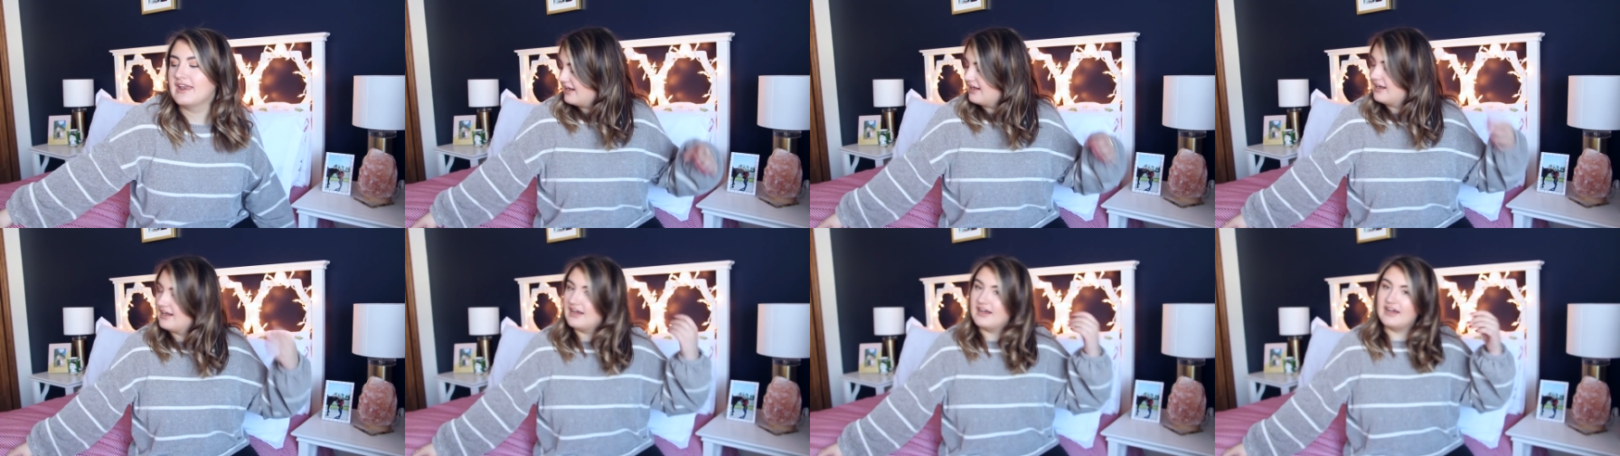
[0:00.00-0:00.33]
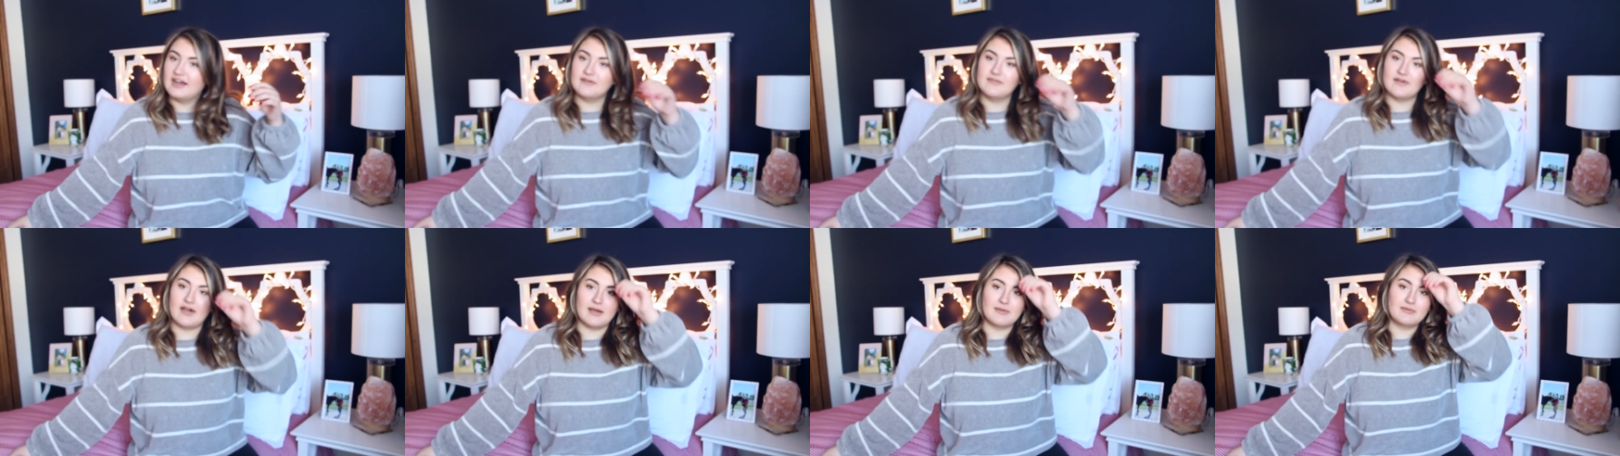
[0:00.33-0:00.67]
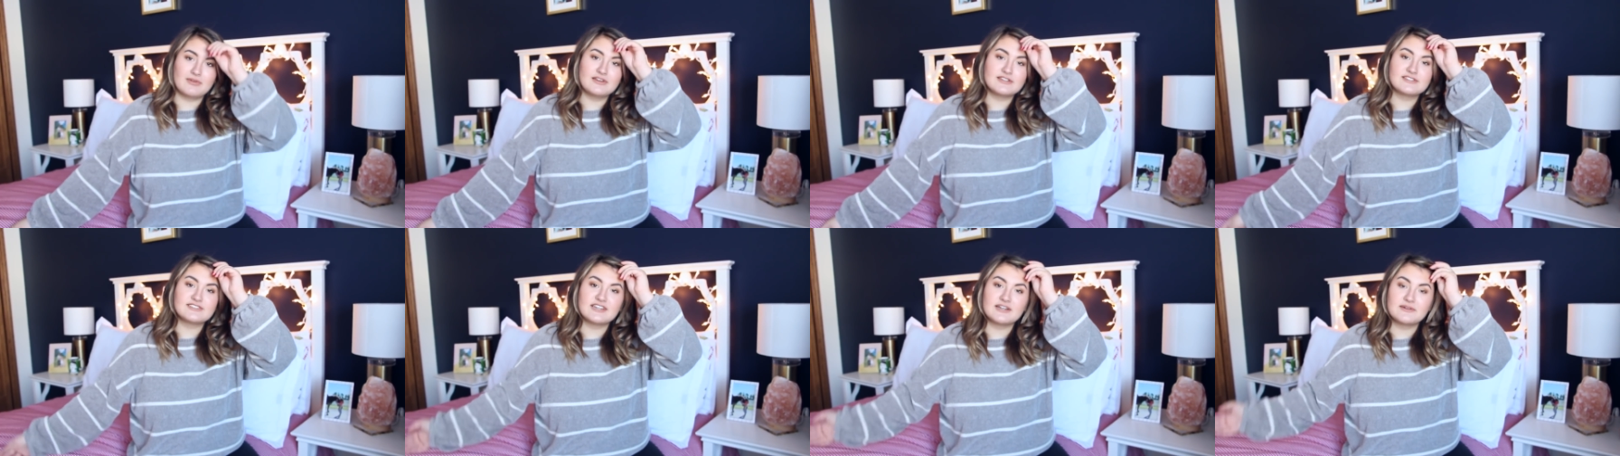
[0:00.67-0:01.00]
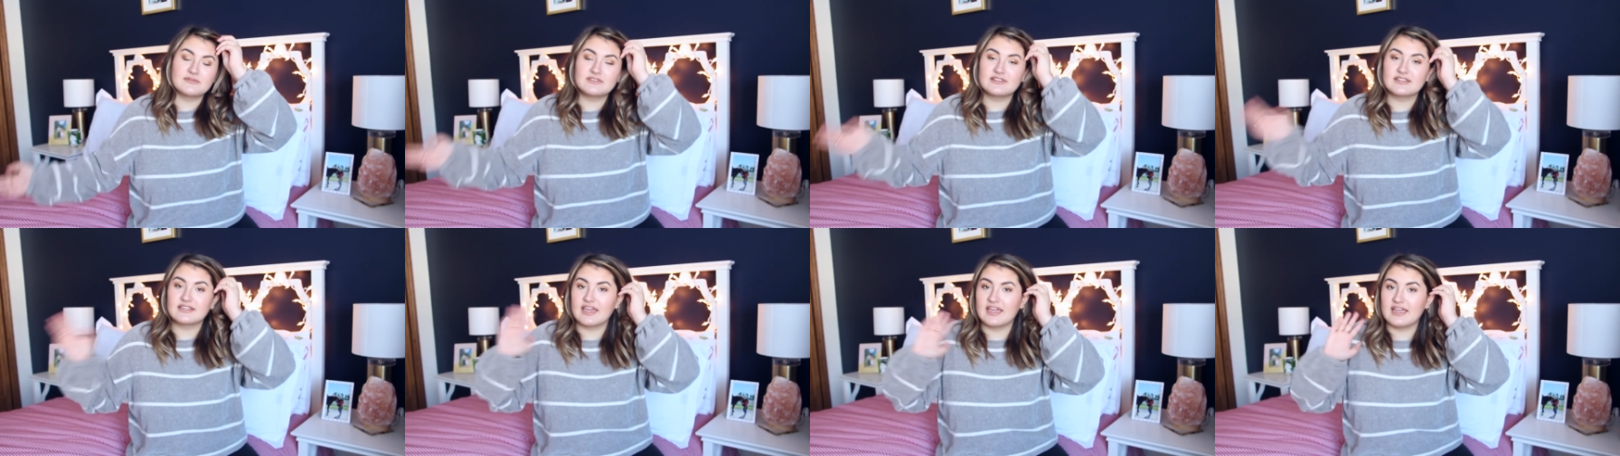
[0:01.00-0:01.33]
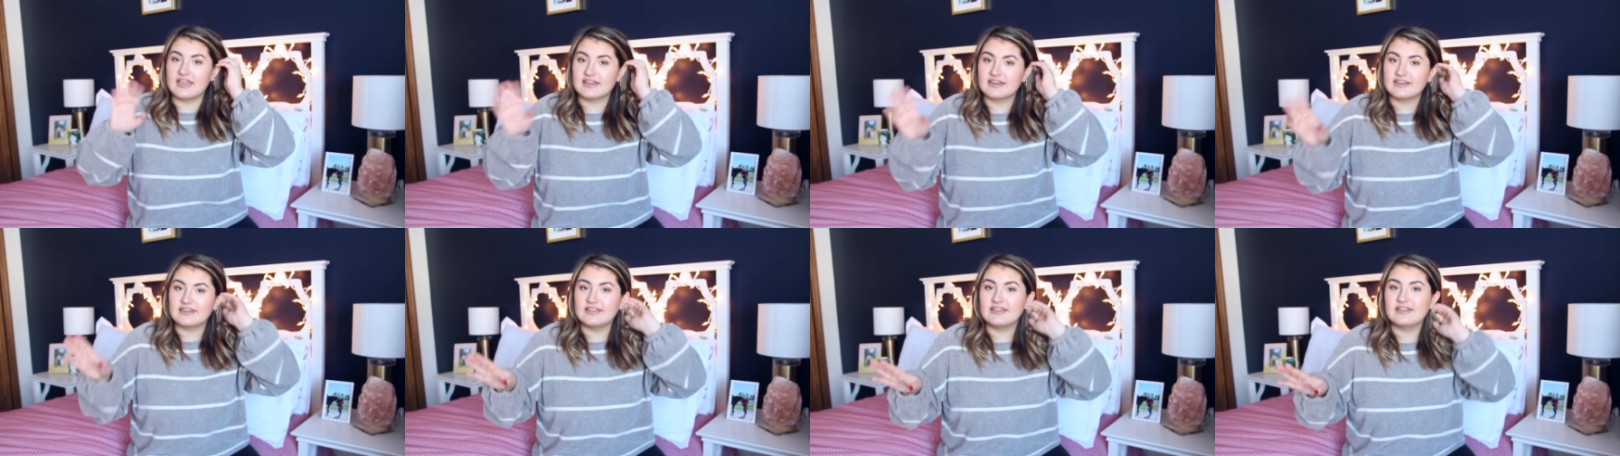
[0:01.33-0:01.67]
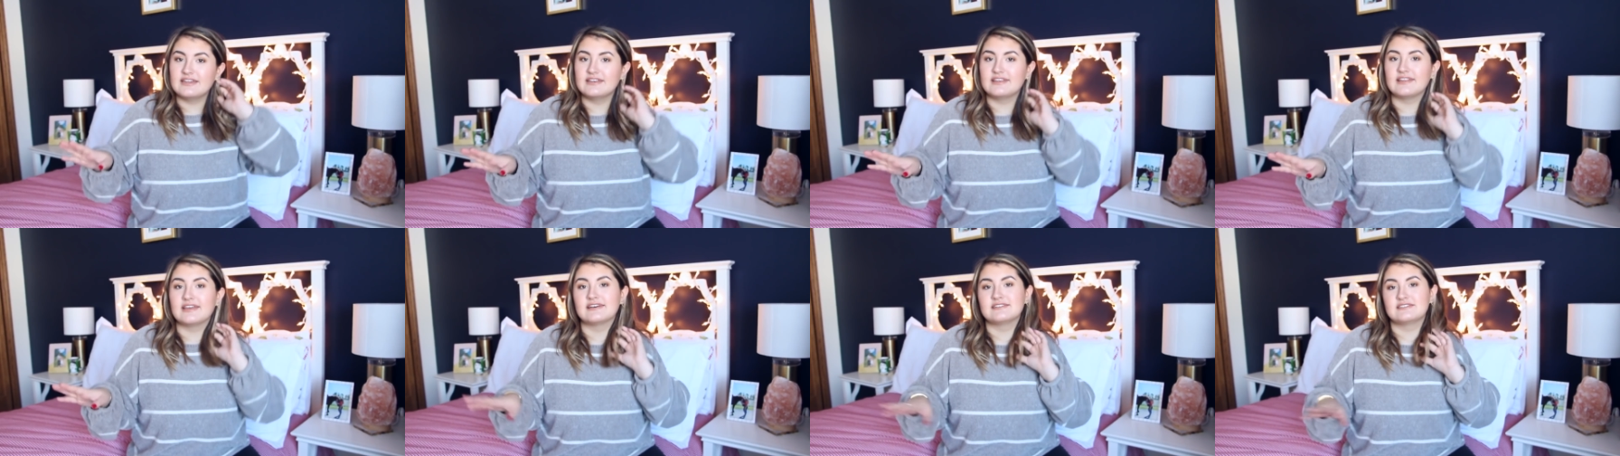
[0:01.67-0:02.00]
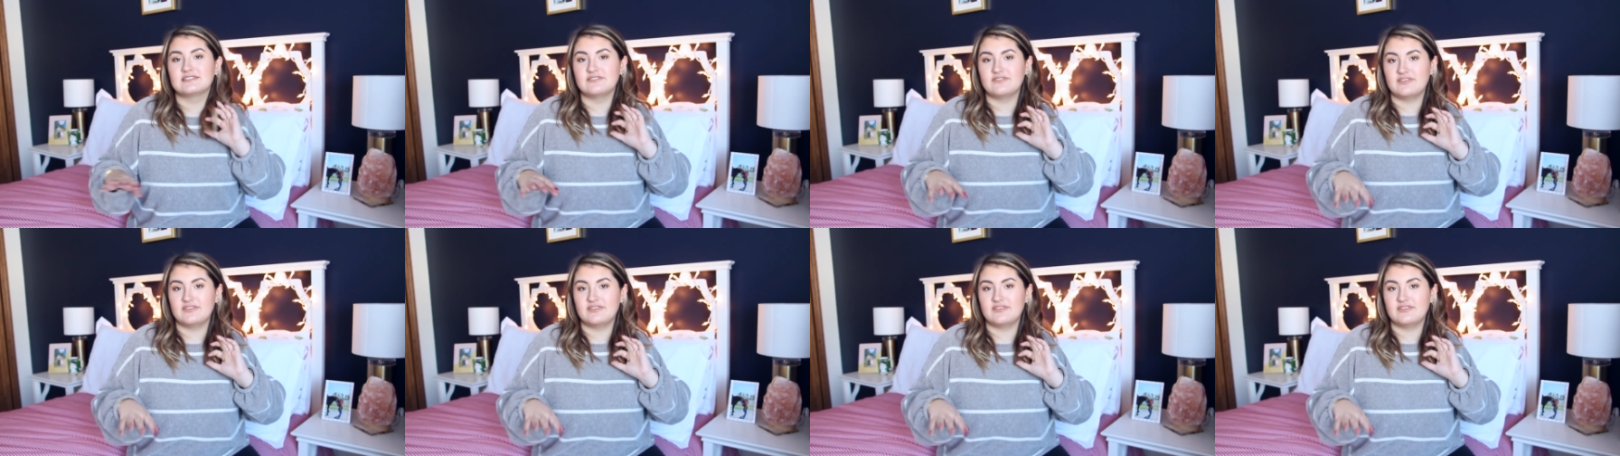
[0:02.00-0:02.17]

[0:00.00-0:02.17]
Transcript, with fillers: Um, I'm going to start with the candy, and yes,